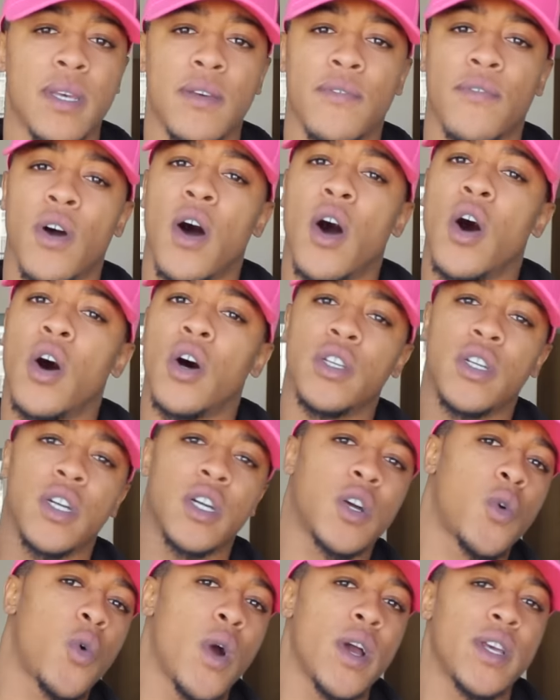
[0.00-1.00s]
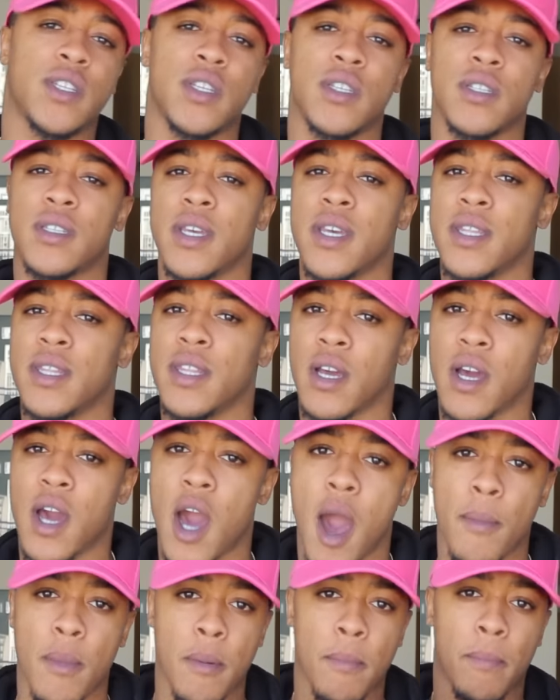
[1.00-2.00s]
Leave all your questions in the
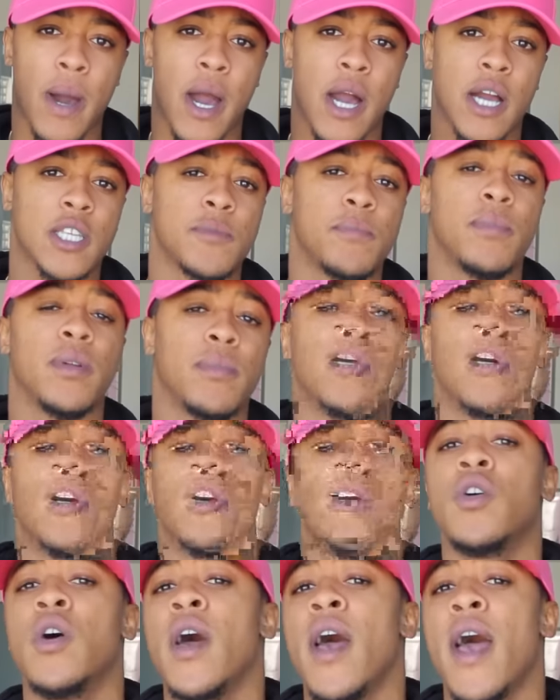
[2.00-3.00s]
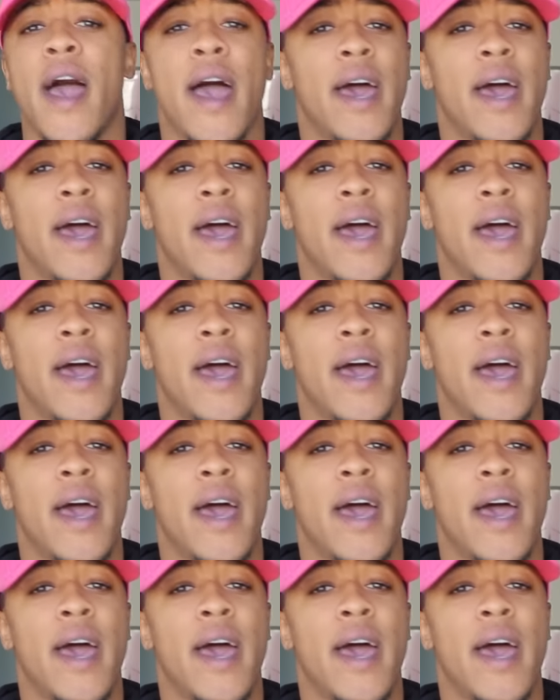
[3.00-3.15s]
comment box below,